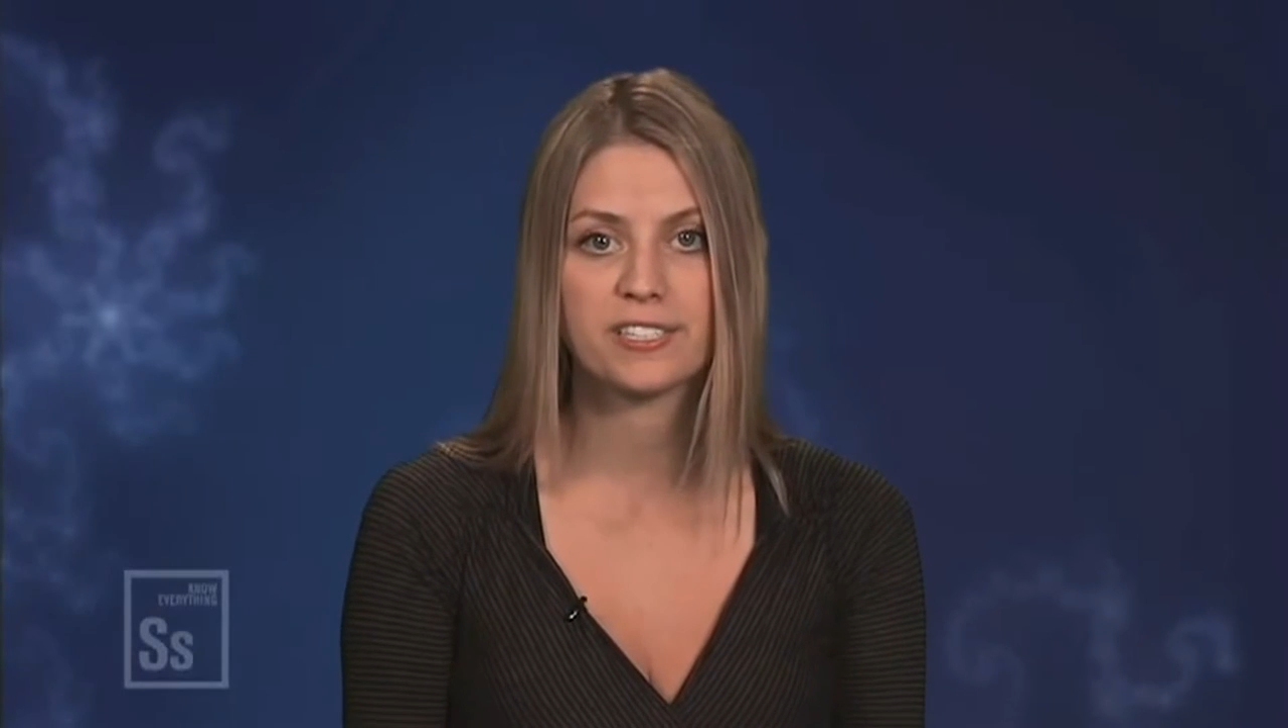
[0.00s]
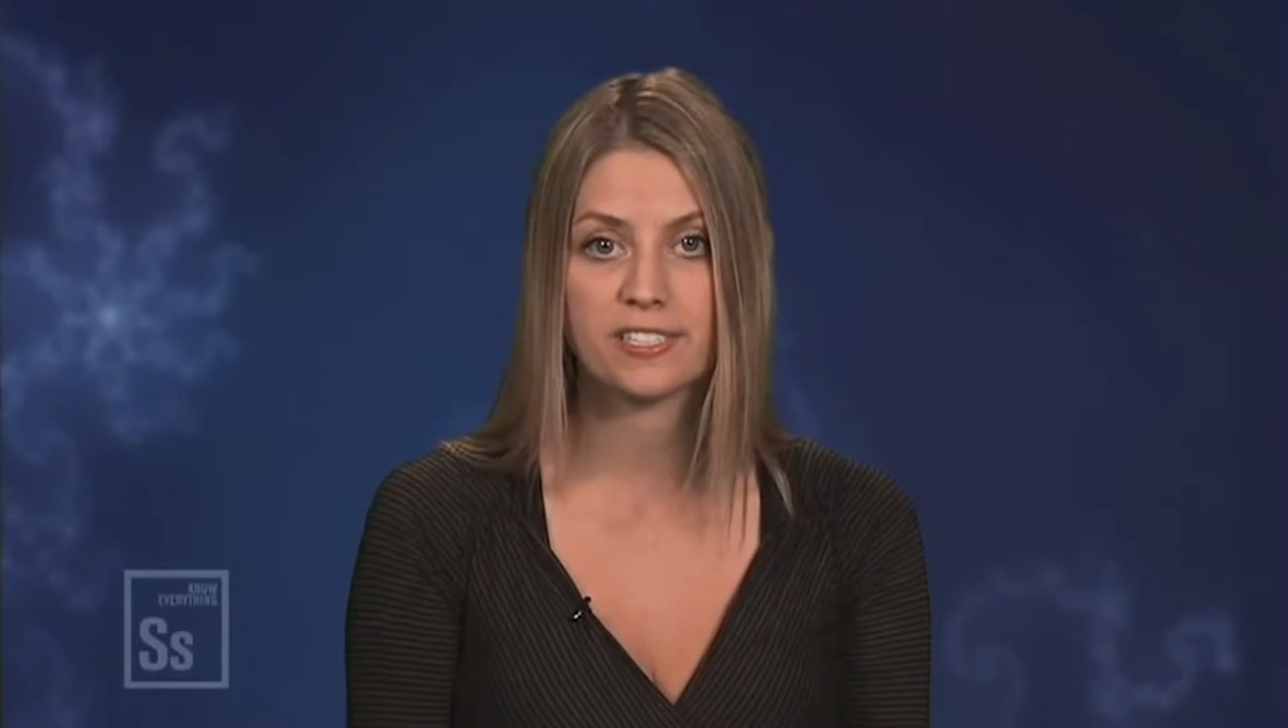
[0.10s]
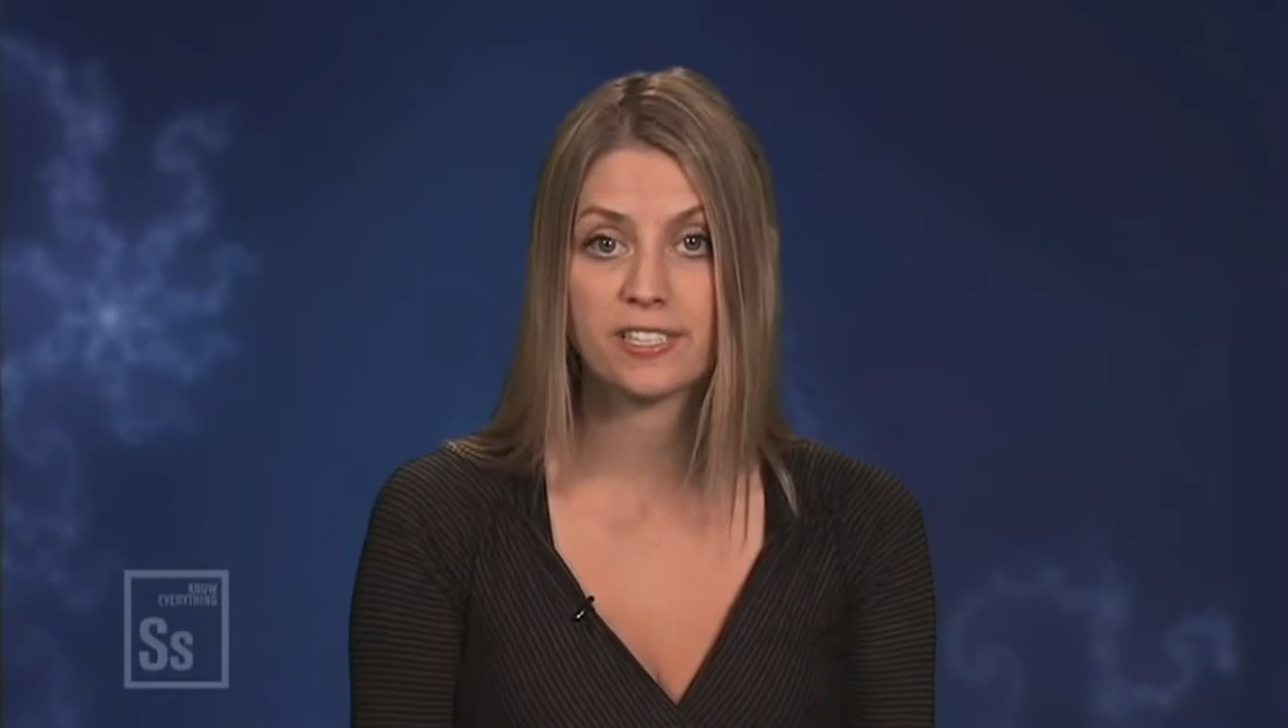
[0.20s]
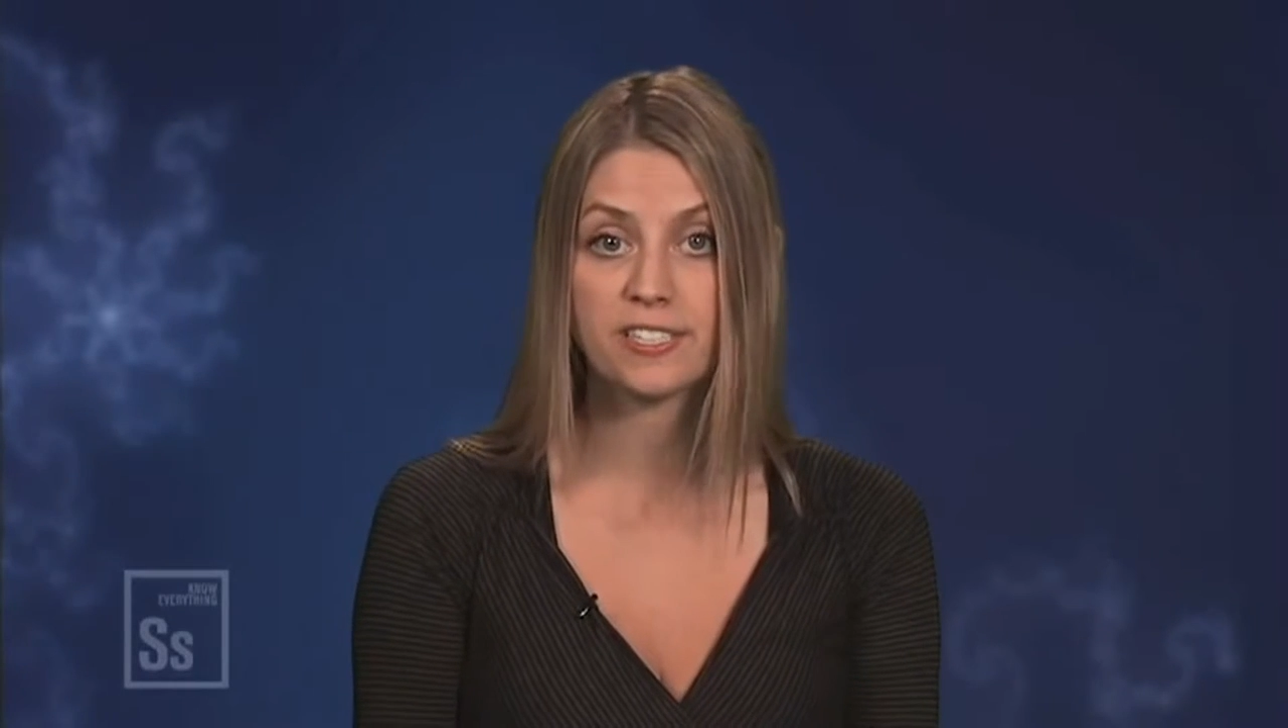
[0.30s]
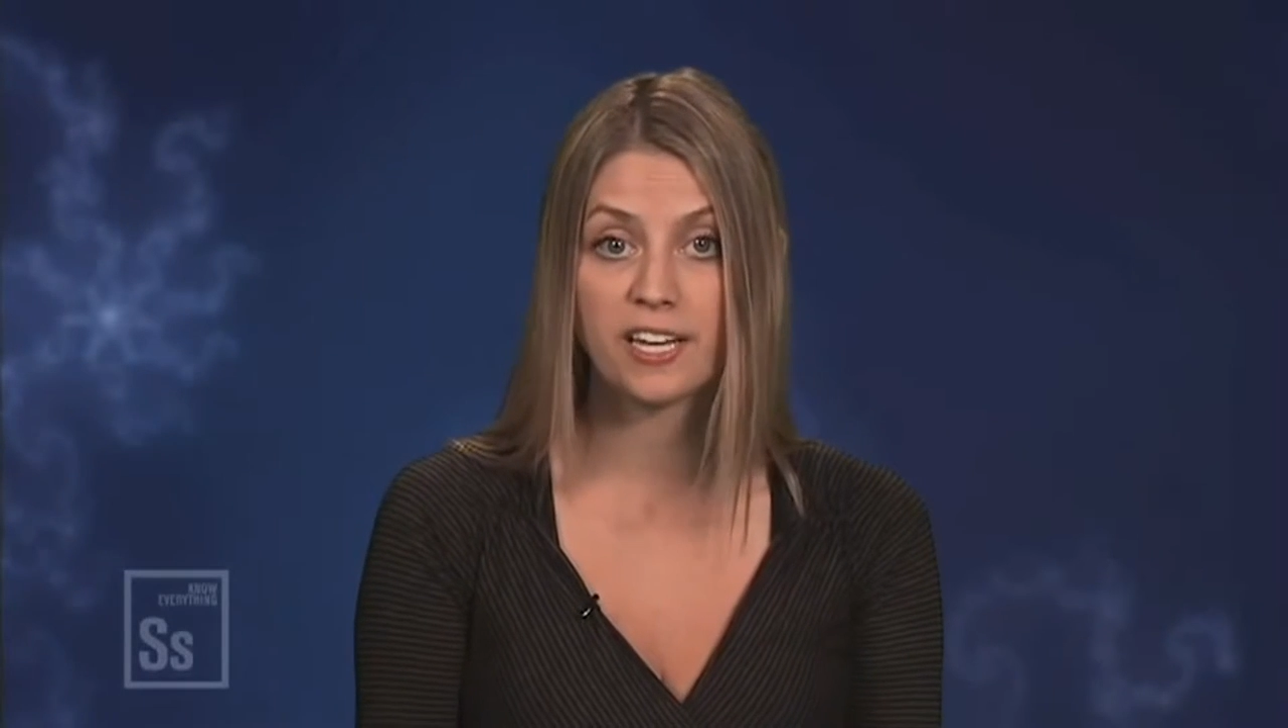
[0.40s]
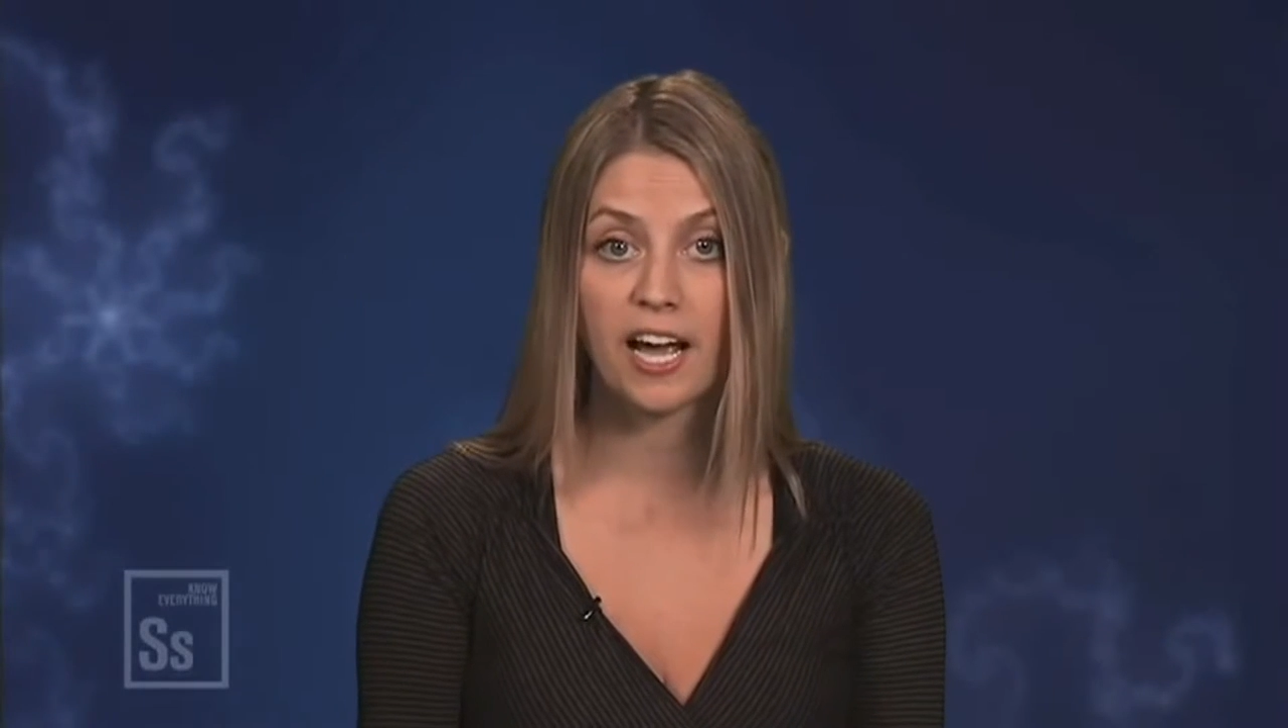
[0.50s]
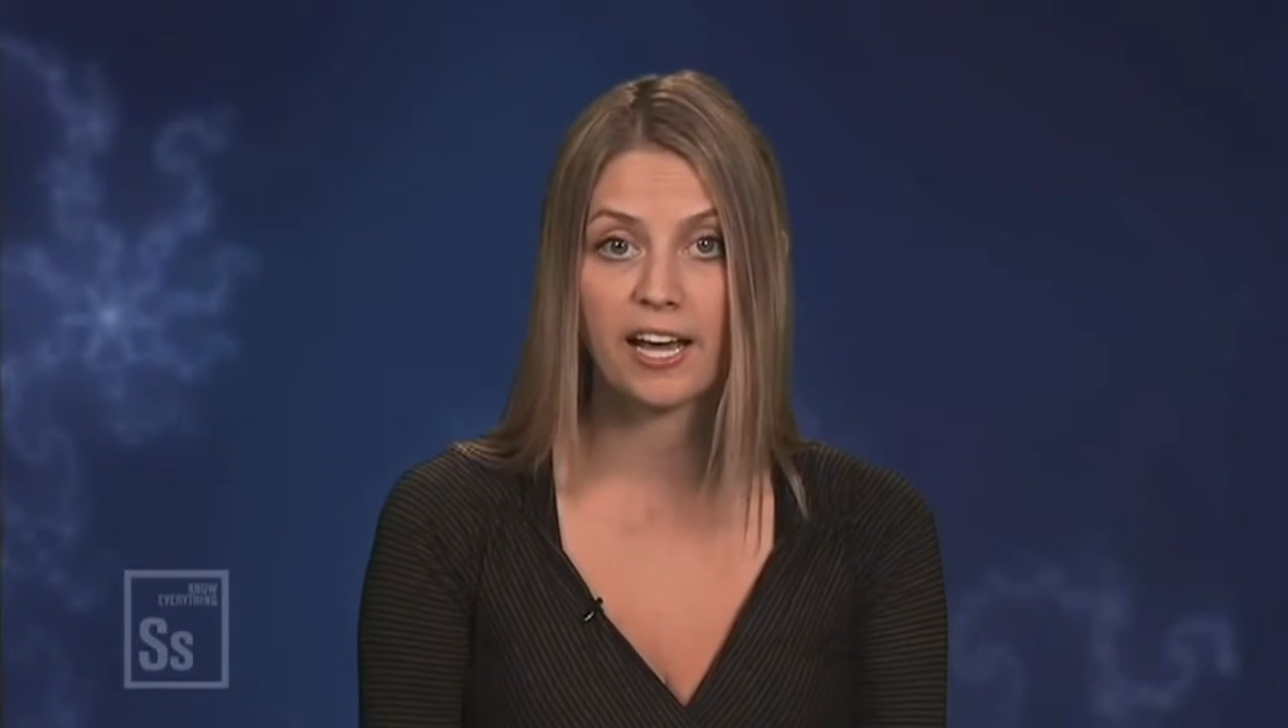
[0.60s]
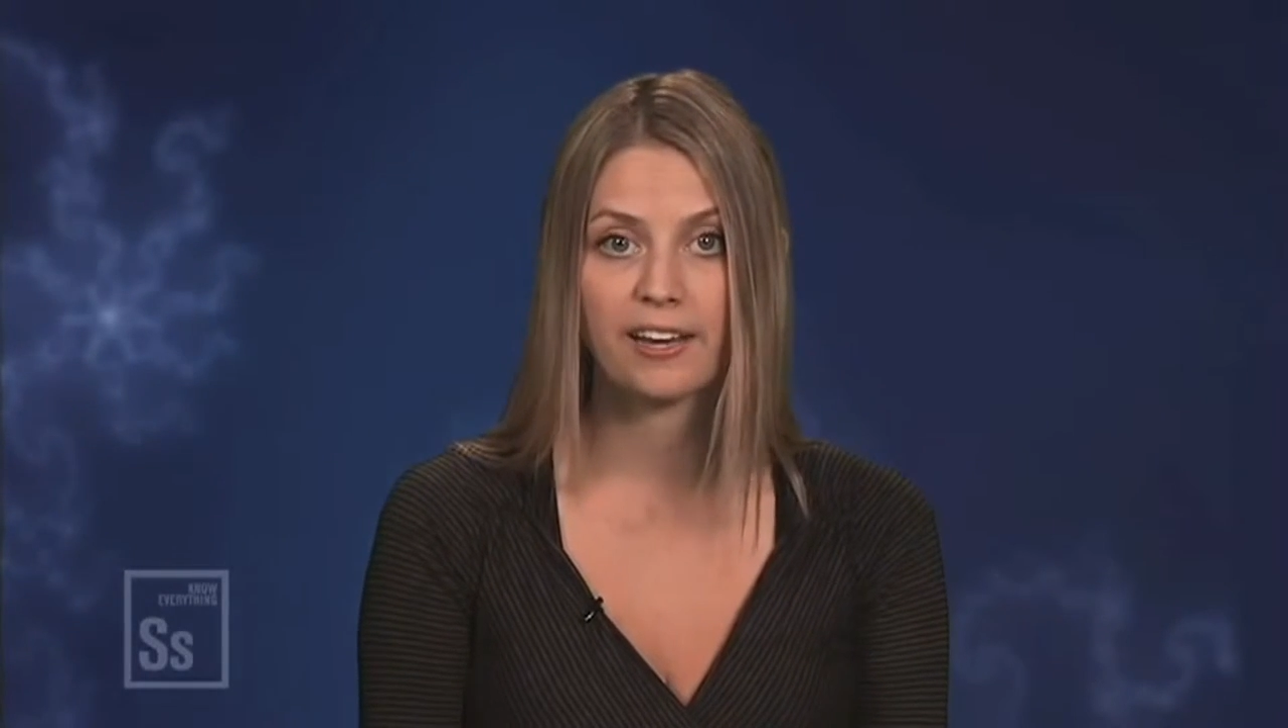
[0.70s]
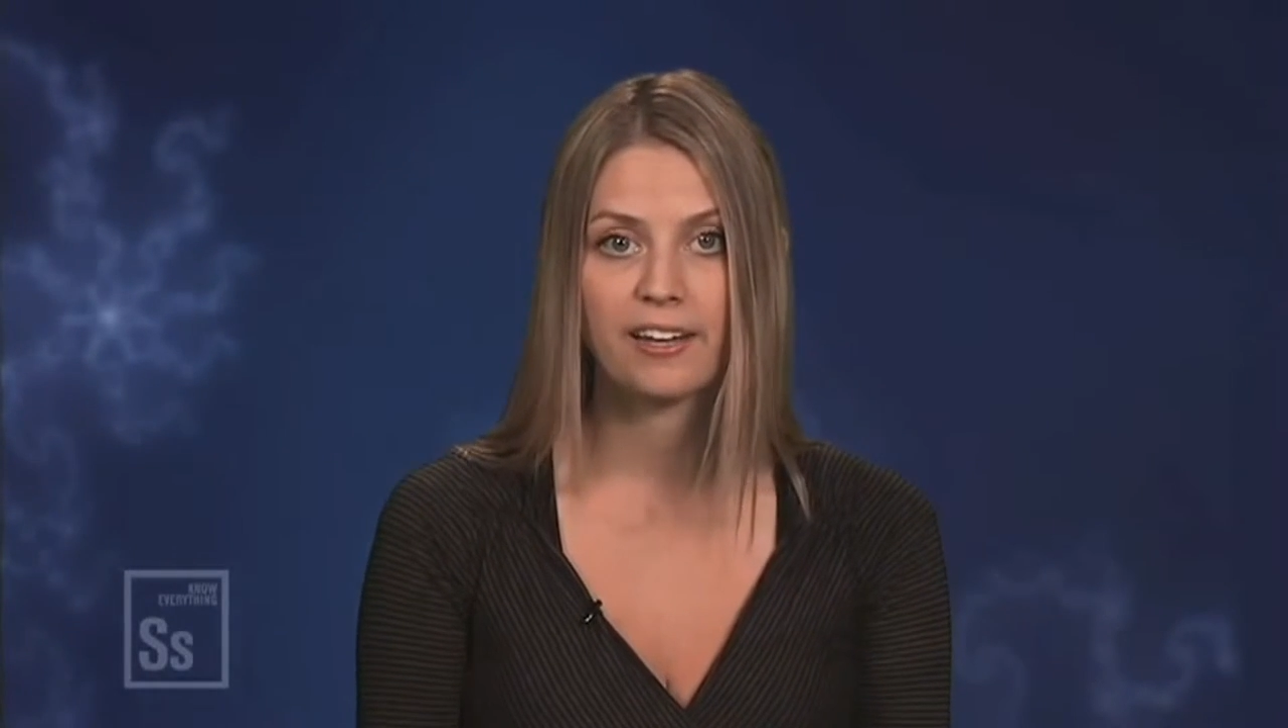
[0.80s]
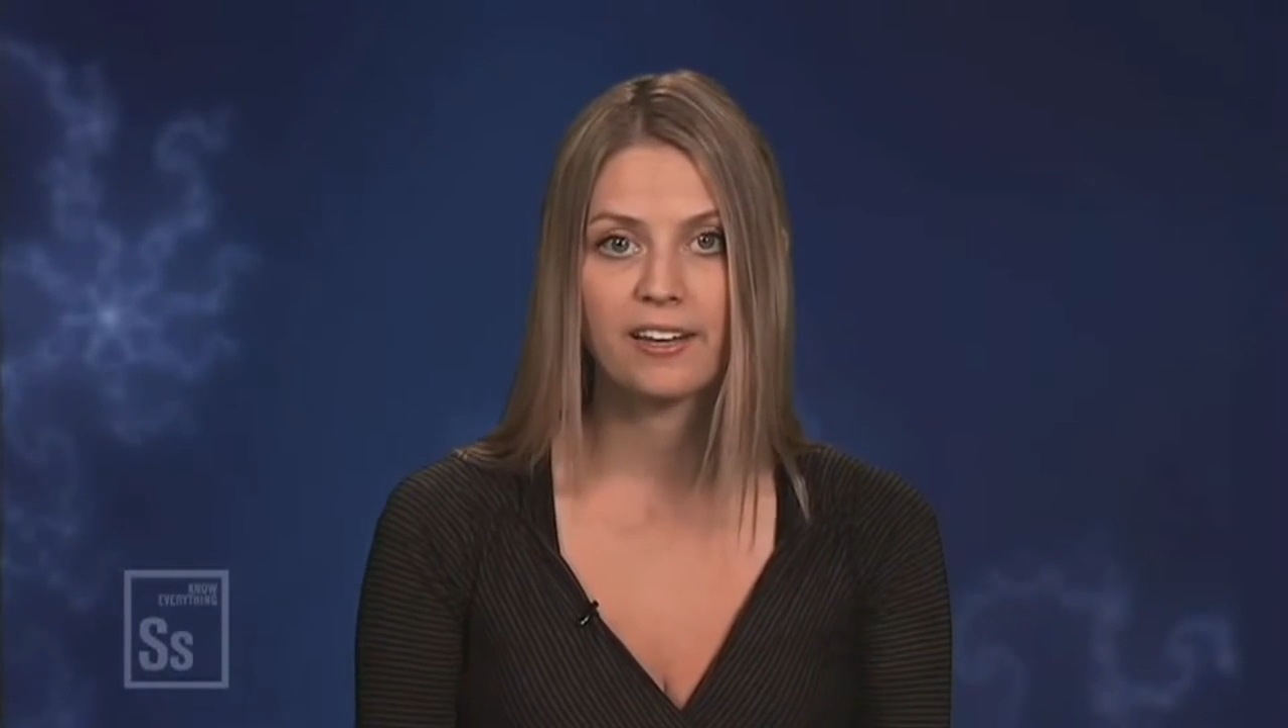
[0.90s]
into the
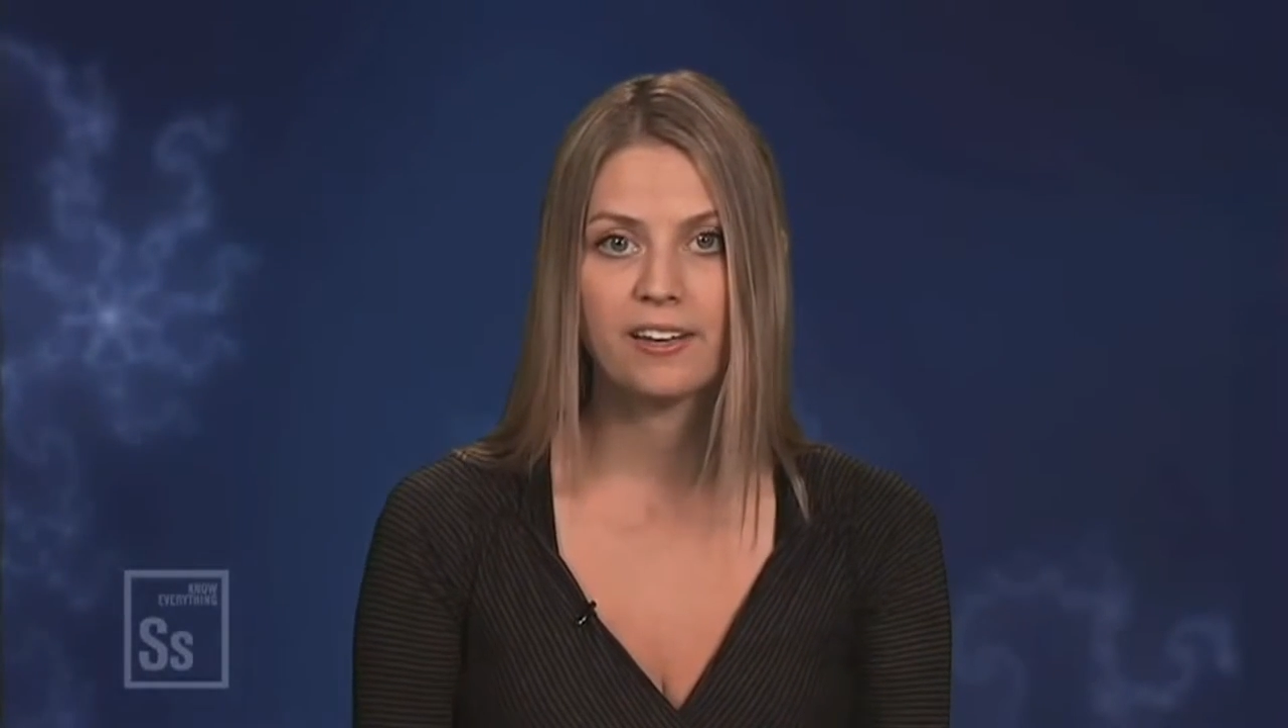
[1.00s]
sky.